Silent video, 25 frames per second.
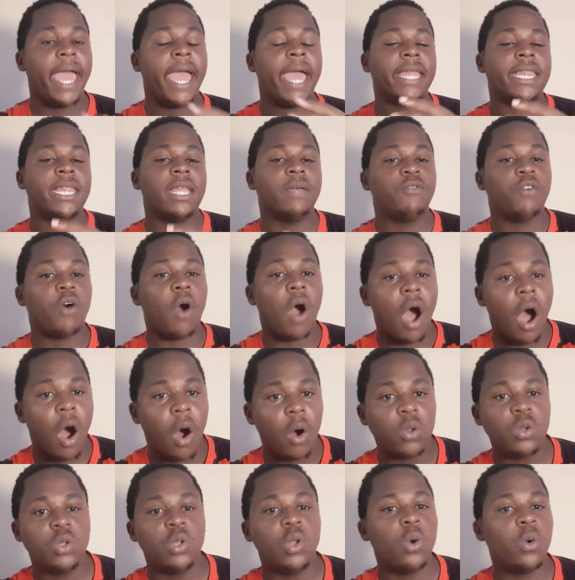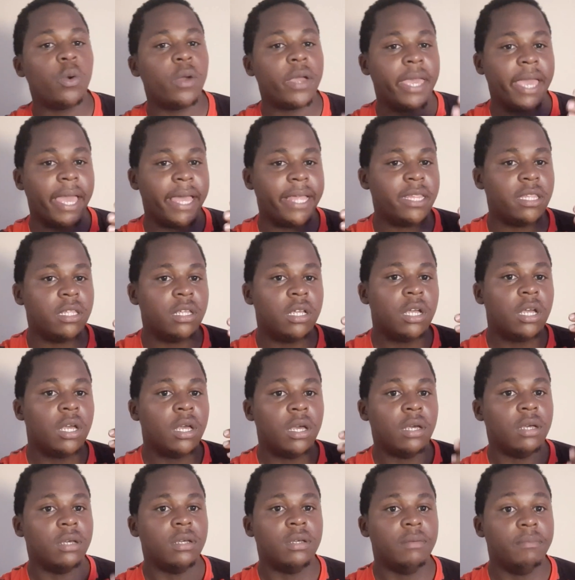And then for how long can
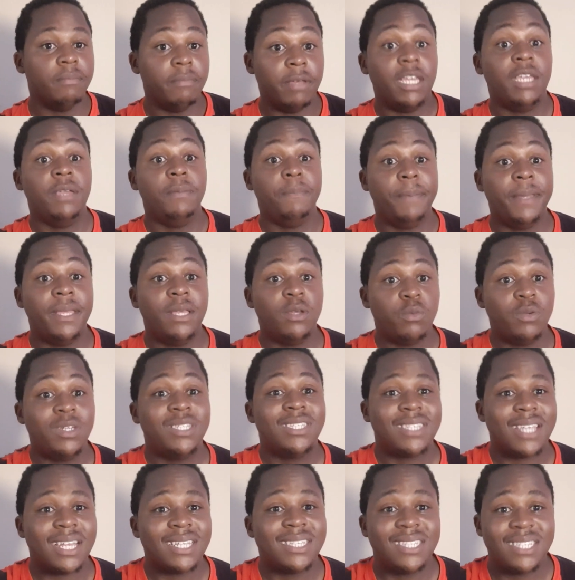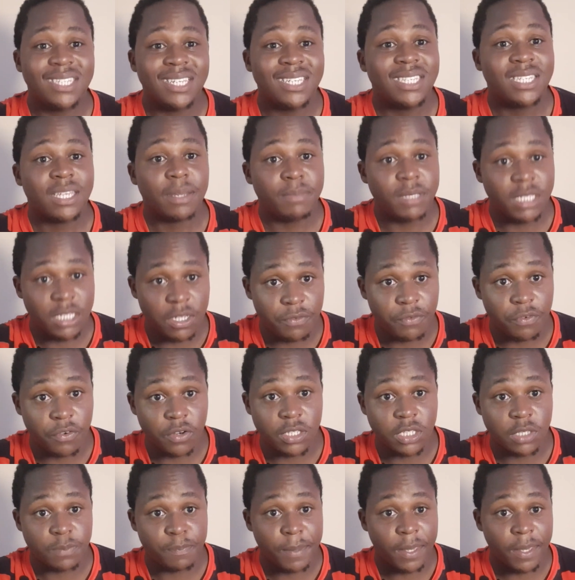maybe we start seeing some difference?